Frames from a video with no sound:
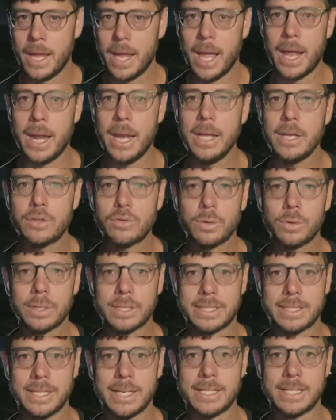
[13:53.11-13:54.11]
And Israel
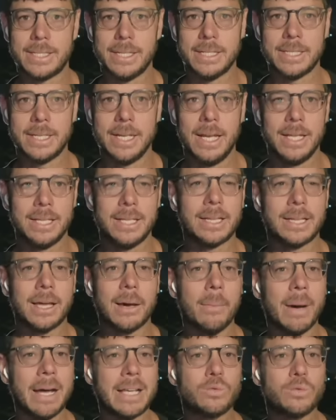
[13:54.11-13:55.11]
assesses that
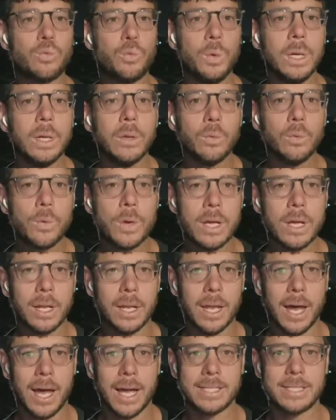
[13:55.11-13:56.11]
Hamas will
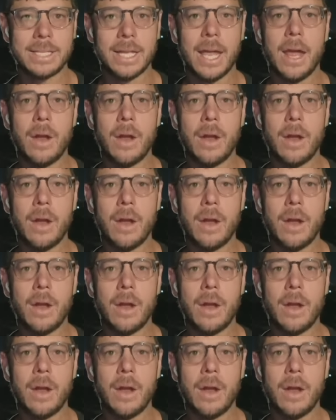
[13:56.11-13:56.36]
realize